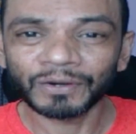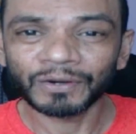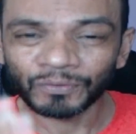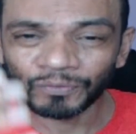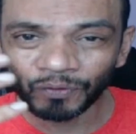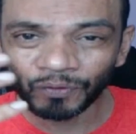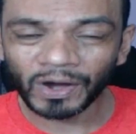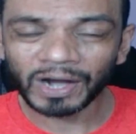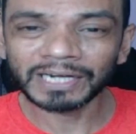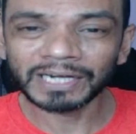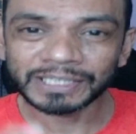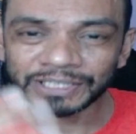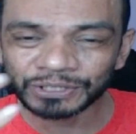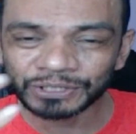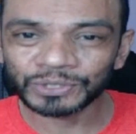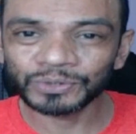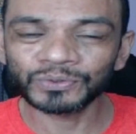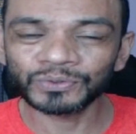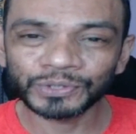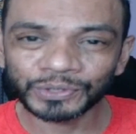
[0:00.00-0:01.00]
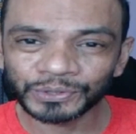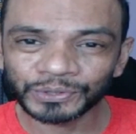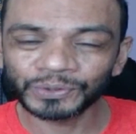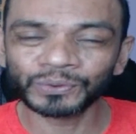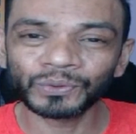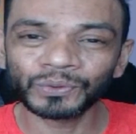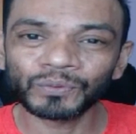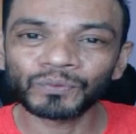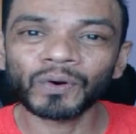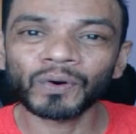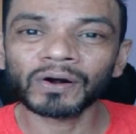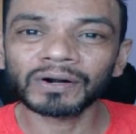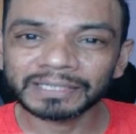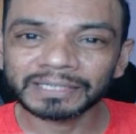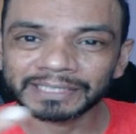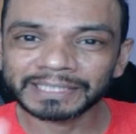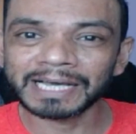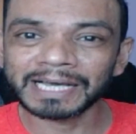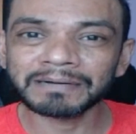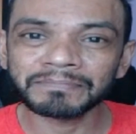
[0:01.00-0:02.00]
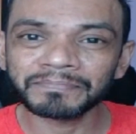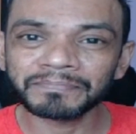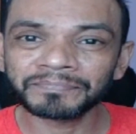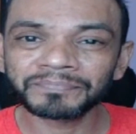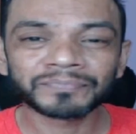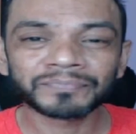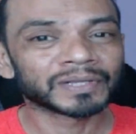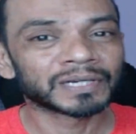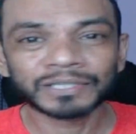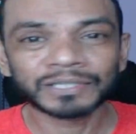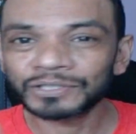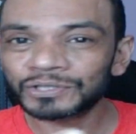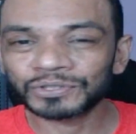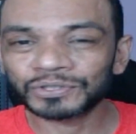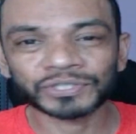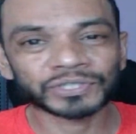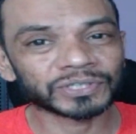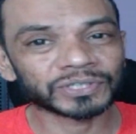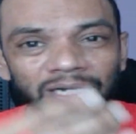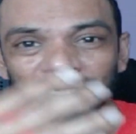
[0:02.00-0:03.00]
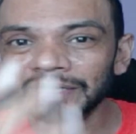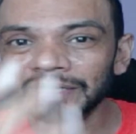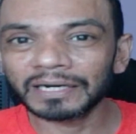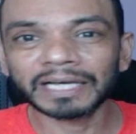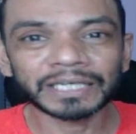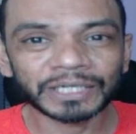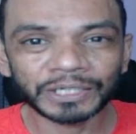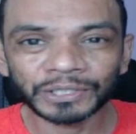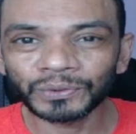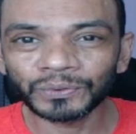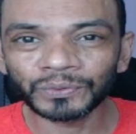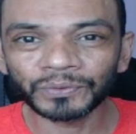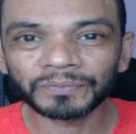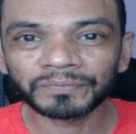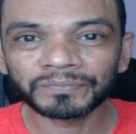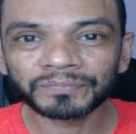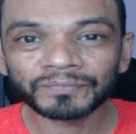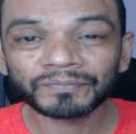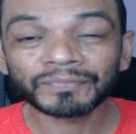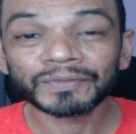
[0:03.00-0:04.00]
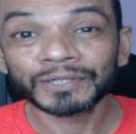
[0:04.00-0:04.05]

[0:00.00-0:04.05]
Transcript: Why should you want them to struggle like you?